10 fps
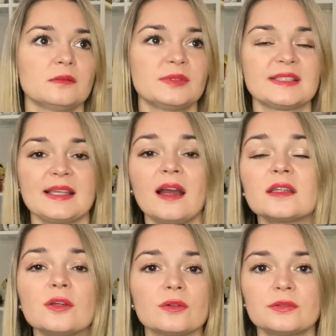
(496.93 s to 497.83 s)

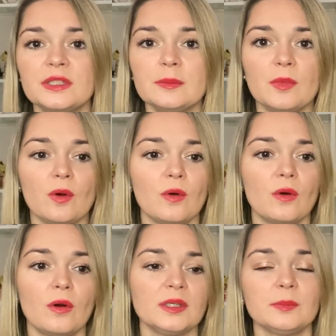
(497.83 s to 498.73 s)
pistachio cream
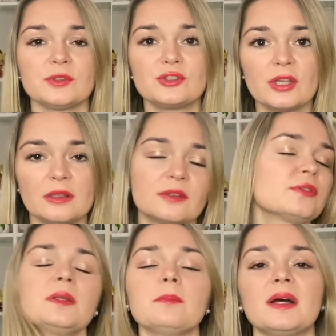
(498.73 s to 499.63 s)
or limoncello
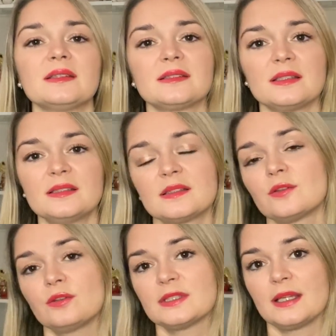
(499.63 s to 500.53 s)
cream, but it's
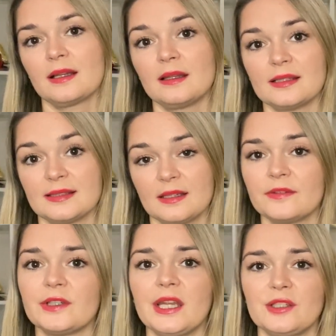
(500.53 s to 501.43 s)
not a classic
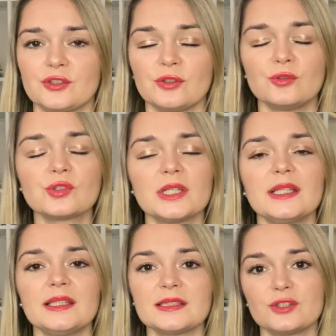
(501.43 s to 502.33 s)
variation.
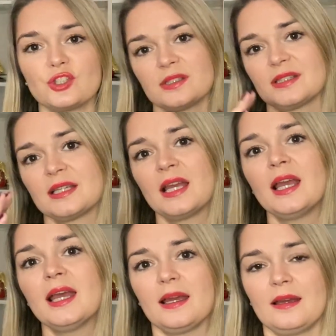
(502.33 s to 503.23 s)
Usually it's just
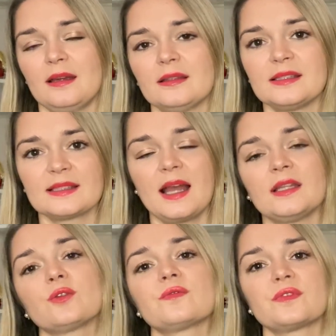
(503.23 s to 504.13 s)
this
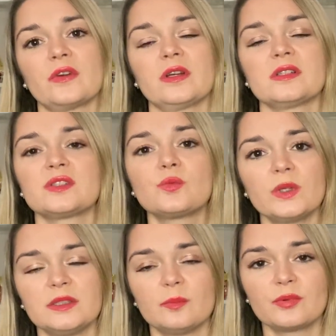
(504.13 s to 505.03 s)
kind of
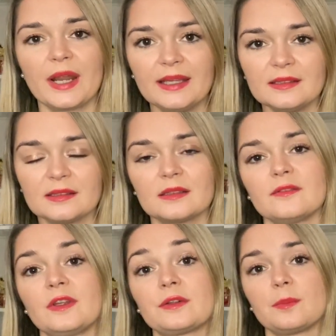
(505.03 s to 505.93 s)
sweet bread,
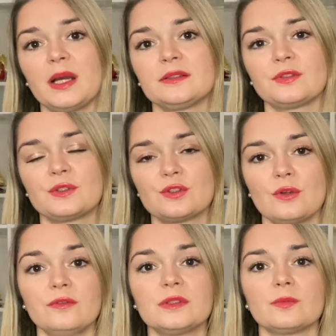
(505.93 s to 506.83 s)
very buttery and
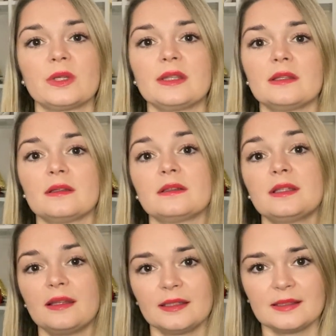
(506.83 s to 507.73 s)
soft, with
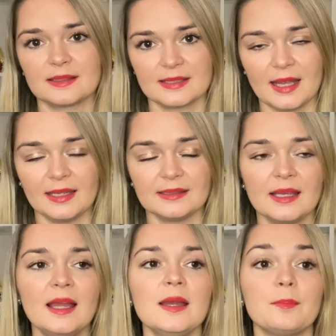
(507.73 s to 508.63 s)
nothing inside.
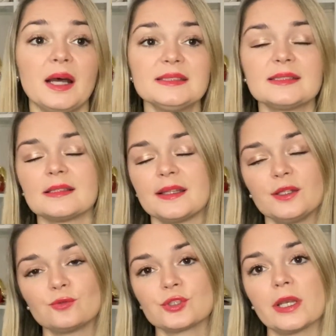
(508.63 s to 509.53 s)
But they
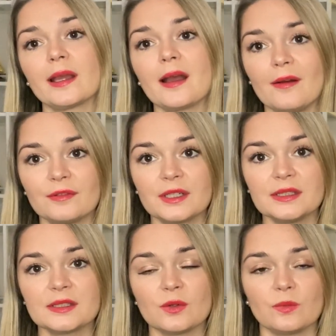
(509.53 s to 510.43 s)
usually cover
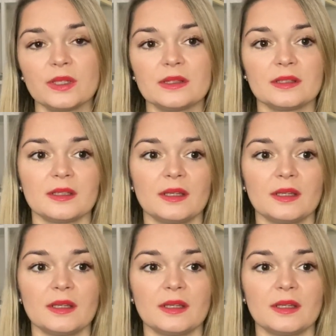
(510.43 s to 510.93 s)
it with